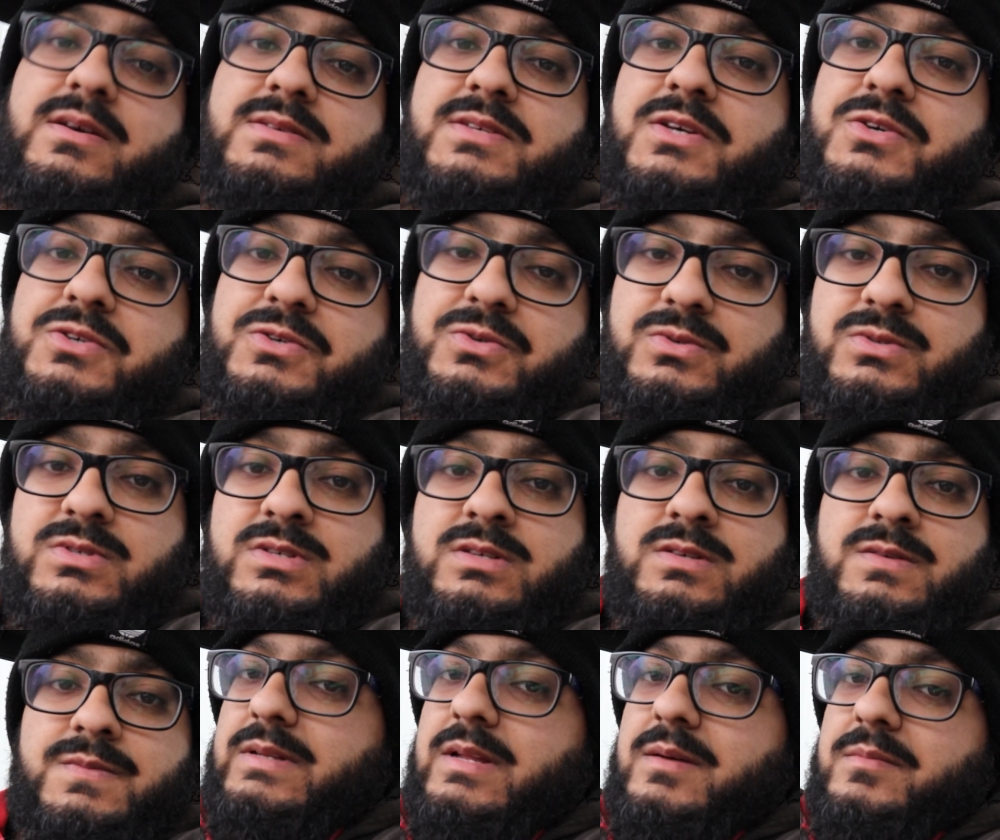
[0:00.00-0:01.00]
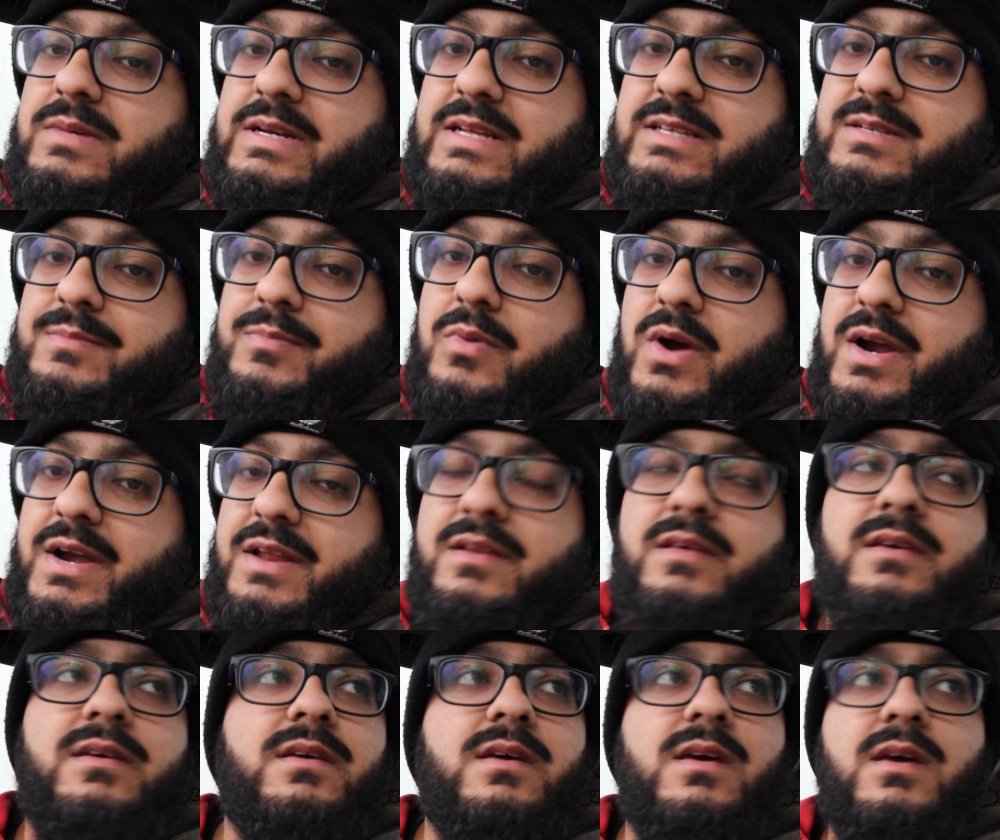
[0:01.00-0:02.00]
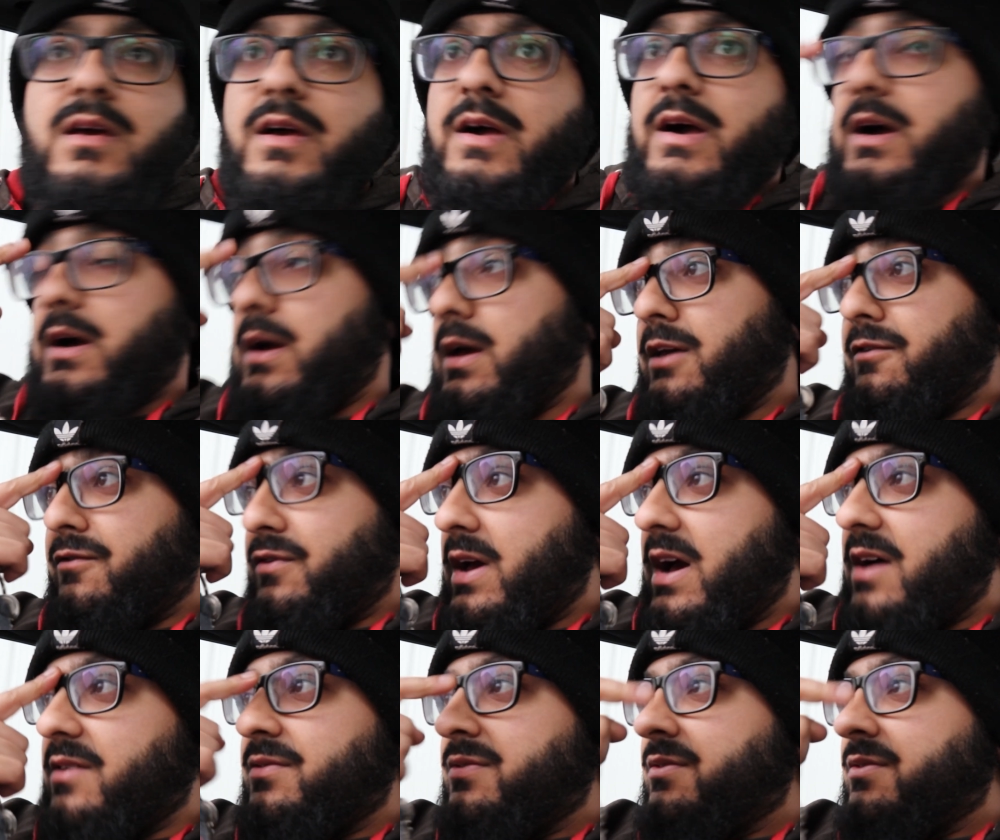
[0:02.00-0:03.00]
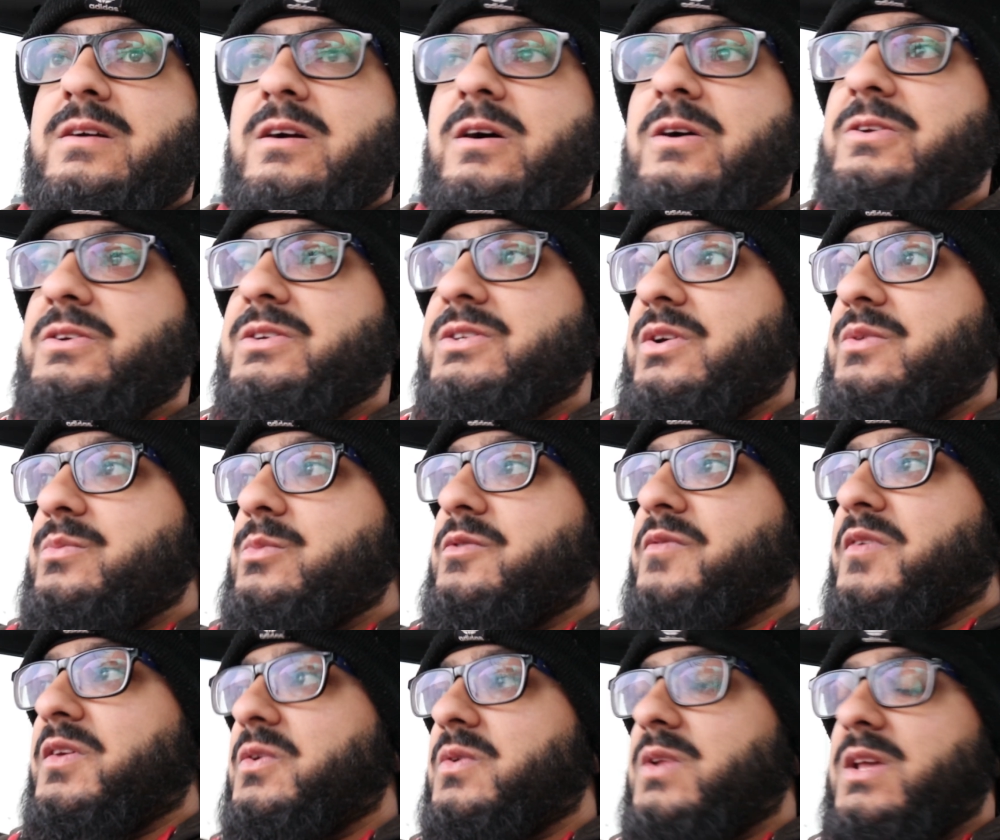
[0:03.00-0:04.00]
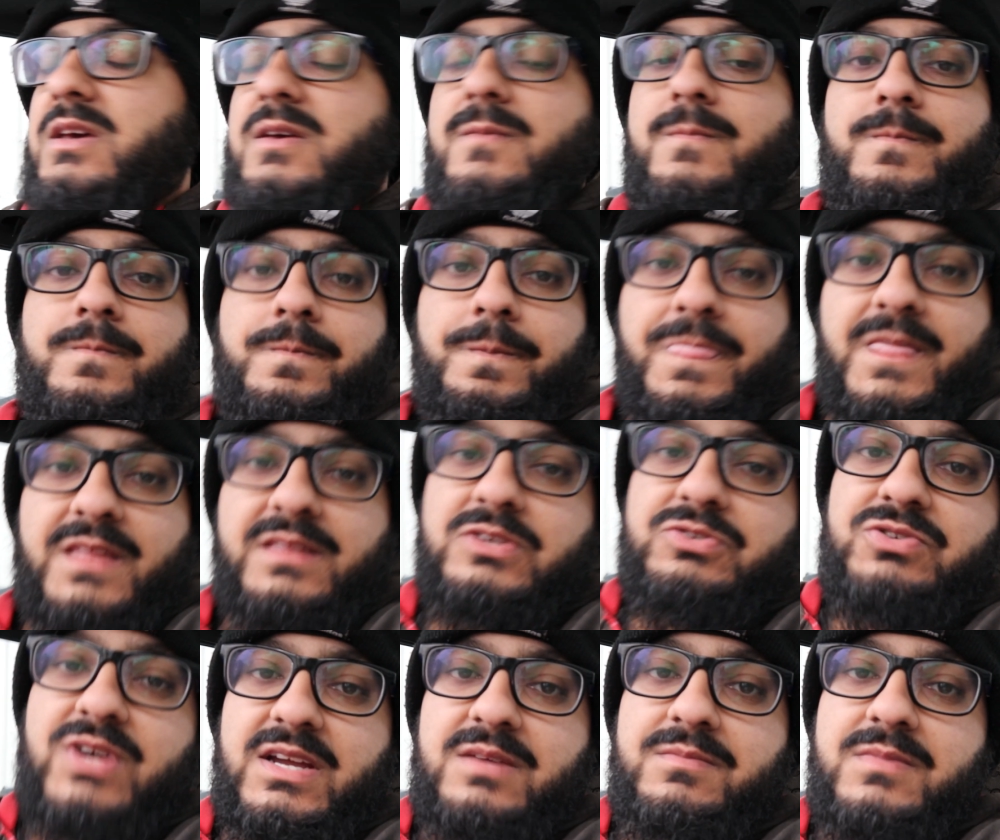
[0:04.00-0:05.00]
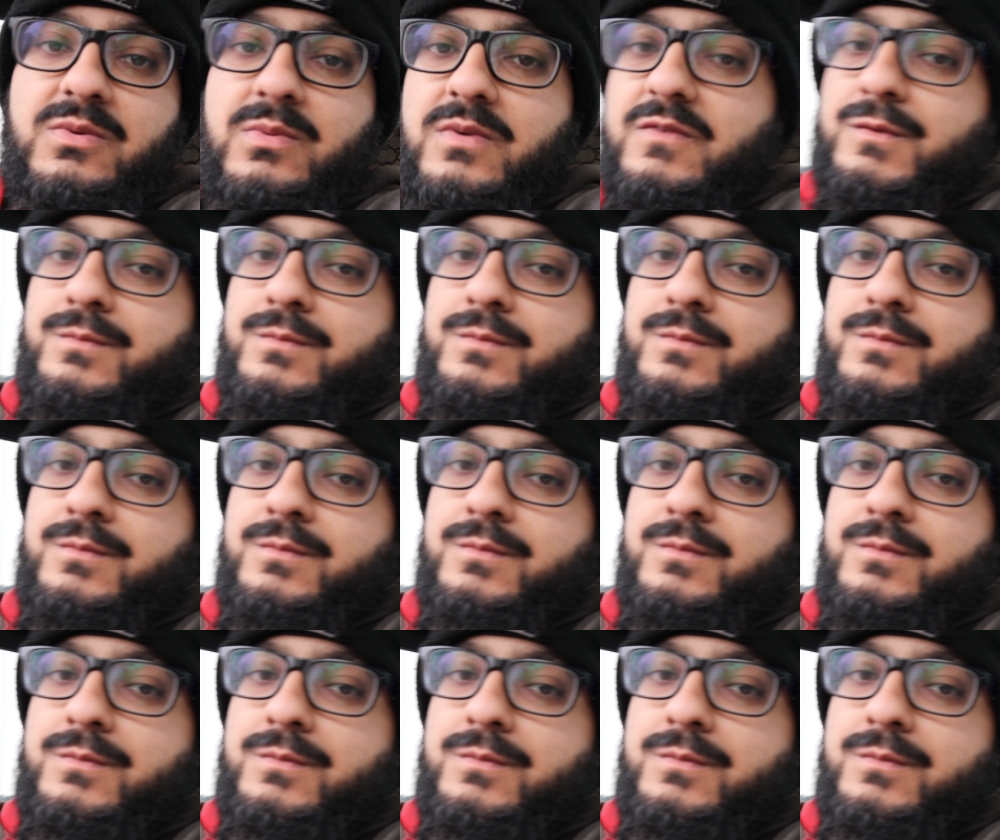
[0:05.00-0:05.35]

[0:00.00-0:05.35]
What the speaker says: our socials, I'm disappointed. If you have, Cardusio moving unit, and they're dragging me with